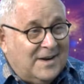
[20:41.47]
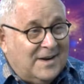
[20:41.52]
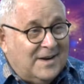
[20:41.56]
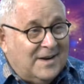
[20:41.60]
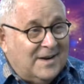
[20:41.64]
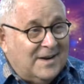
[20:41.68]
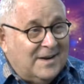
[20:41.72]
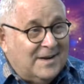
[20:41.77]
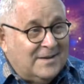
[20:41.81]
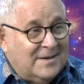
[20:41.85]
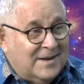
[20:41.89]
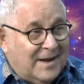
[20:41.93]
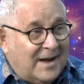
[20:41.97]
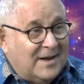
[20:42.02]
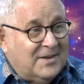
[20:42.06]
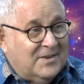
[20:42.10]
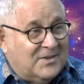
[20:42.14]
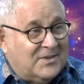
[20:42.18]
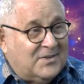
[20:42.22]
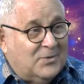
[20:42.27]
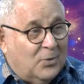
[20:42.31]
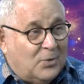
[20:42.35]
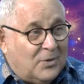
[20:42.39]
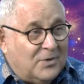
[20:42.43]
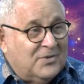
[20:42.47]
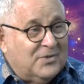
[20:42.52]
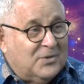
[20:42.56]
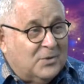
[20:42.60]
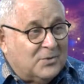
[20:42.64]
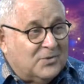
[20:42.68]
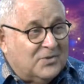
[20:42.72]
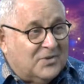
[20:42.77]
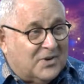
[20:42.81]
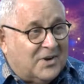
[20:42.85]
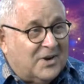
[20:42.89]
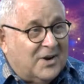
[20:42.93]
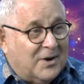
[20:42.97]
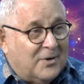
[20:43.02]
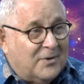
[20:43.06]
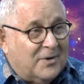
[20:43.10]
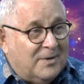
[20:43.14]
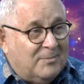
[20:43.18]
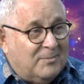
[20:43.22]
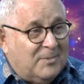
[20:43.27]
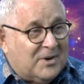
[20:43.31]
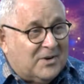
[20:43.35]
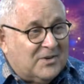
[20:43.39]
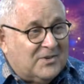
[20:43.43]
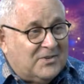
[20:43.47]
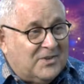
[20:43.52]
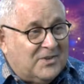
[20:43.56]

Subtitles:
And that's also scary, because